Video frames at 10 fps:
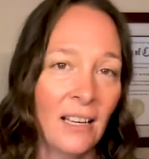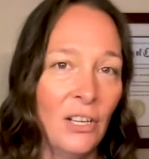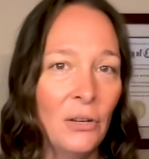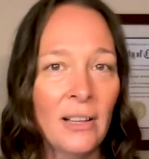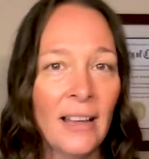
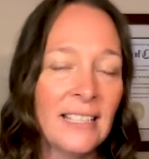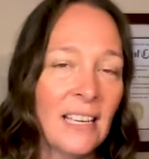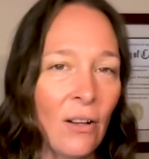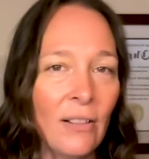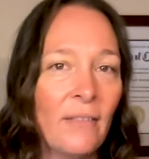
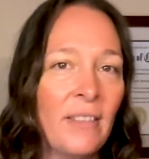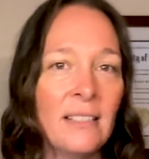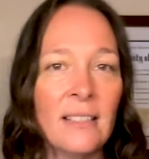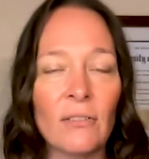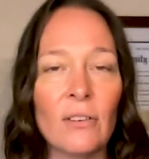utilizing all of
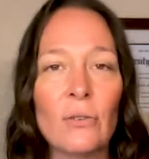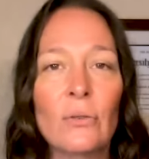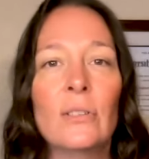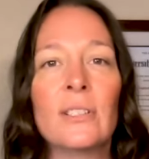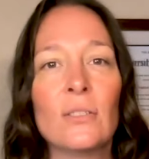these different
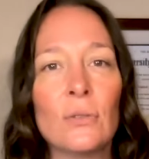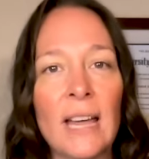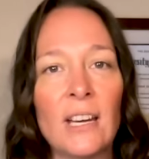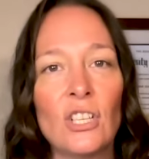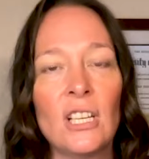tools and
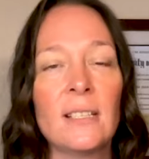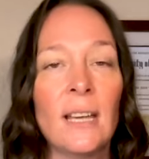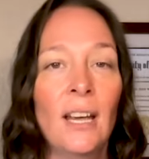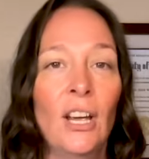strategies,